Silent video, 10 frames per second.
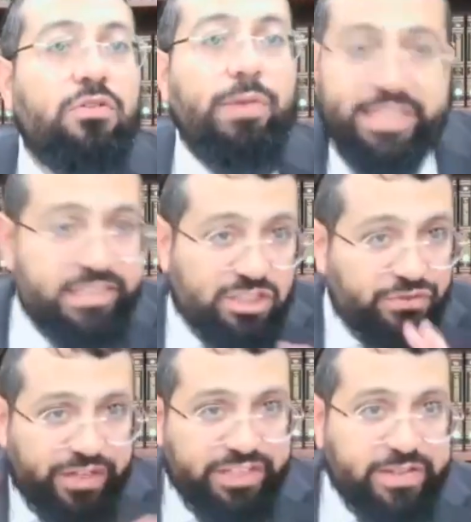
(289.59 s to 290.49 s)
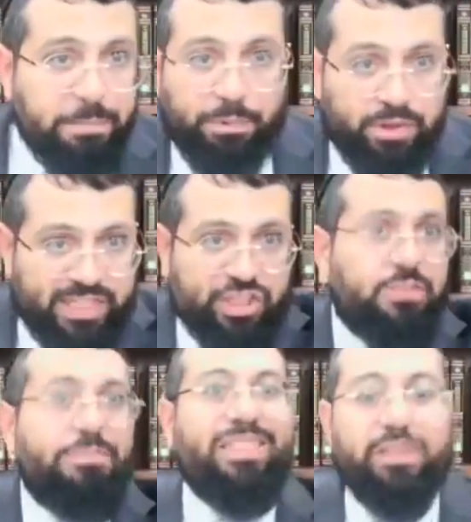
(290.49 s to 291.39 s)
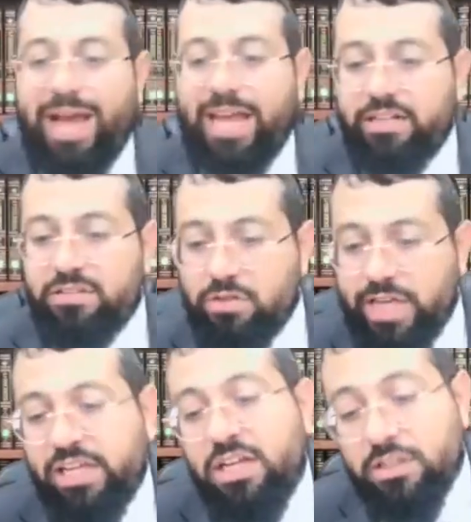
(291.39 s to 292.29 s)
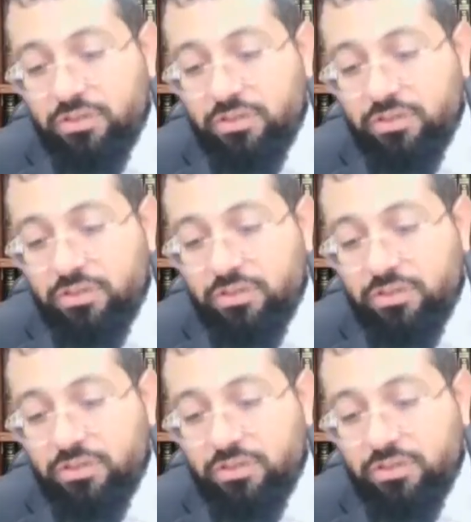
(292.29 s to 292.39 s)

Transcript: Right? It's just very simple. That's just mathematics. Okay?